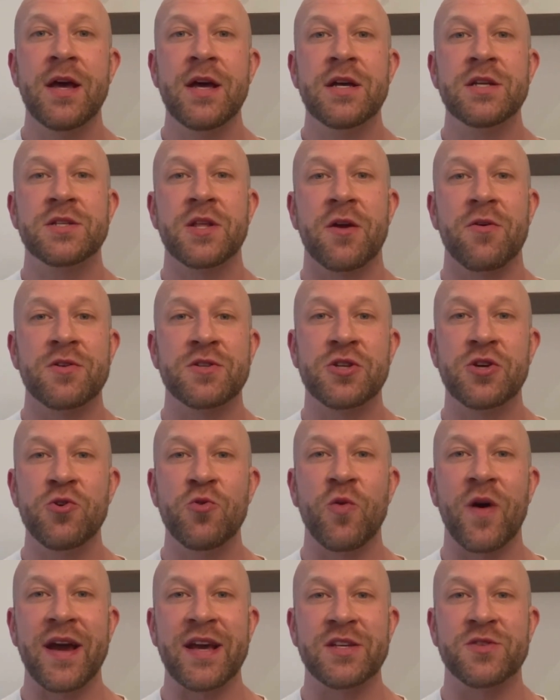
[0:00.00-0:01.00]
So there are two
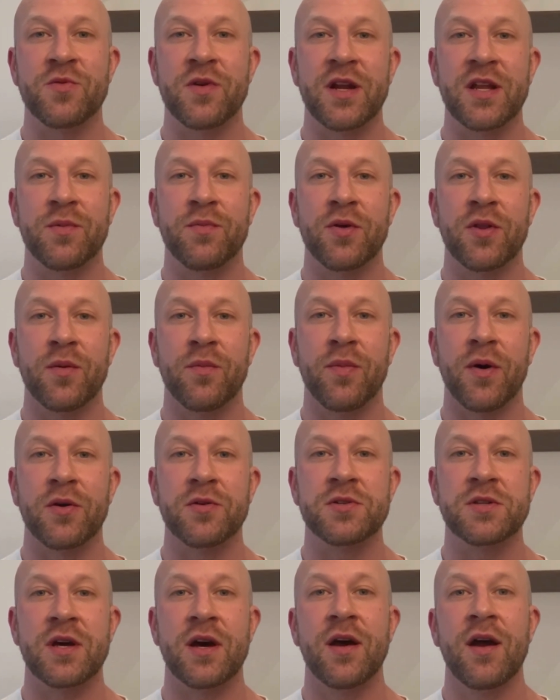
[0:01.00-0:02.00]
ways really to put the
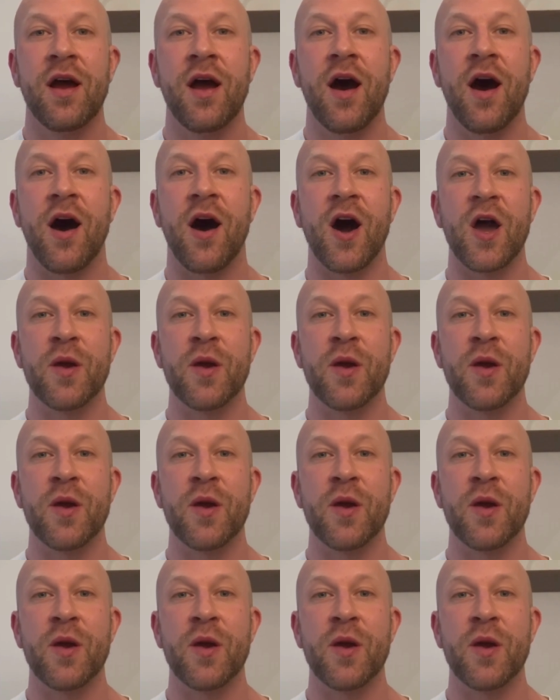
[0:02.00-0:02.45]
bolster. I